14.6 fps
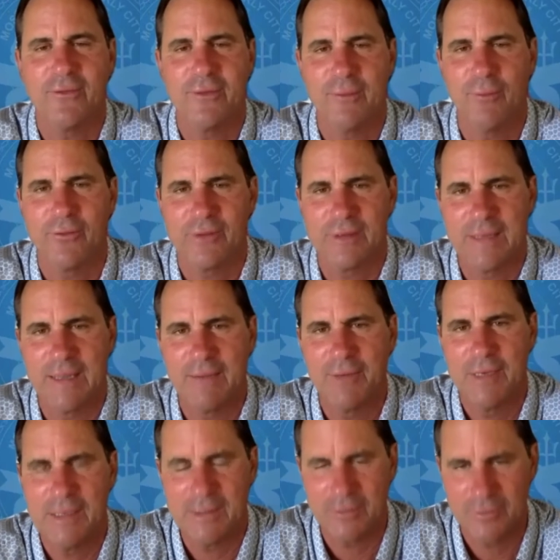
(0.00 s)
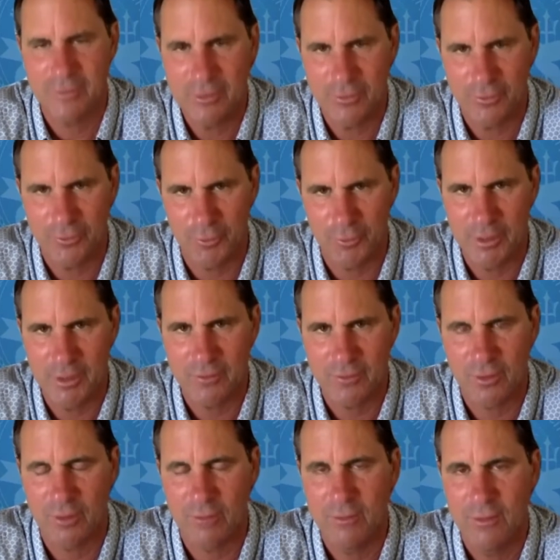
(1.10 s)
wasn't allowed to eat sea turtle meat.
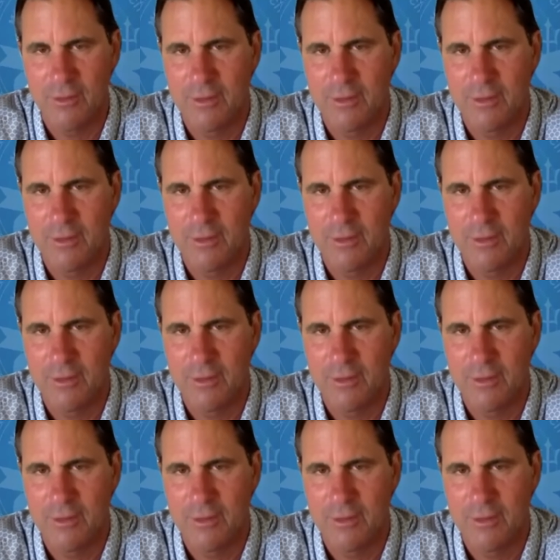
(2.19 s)
So